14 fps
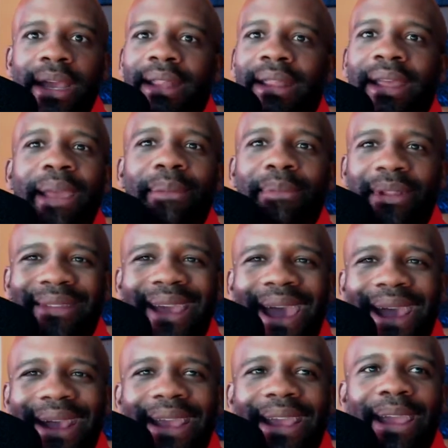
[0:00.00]
They kept
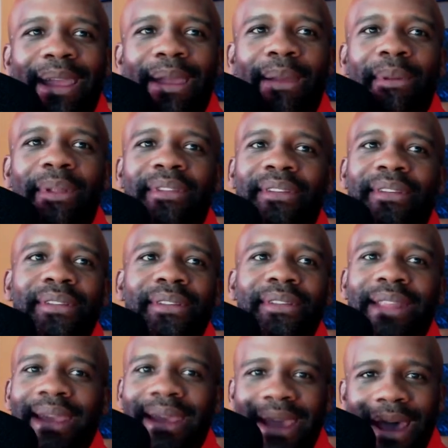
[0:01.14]
attacking him until
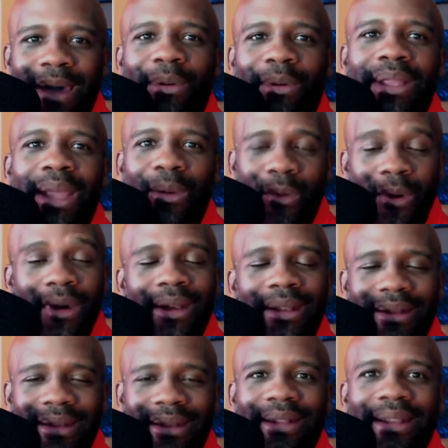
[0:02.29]
they got what they
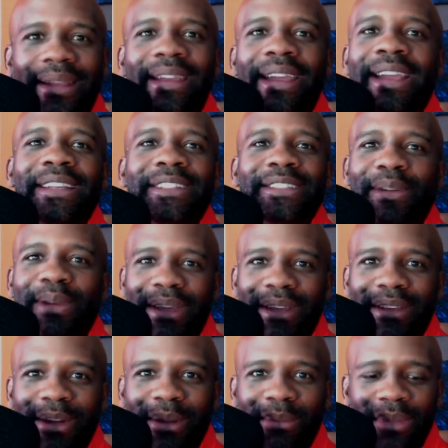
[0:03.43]
wanted, didn't they? So he
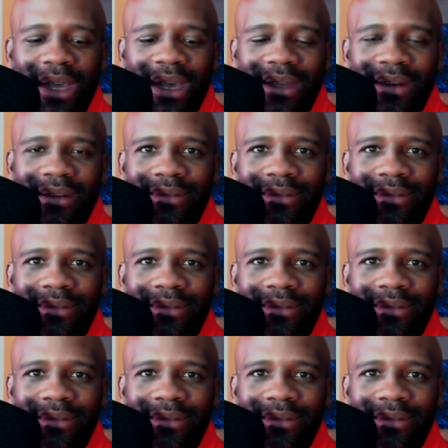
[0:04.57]
ended up dead.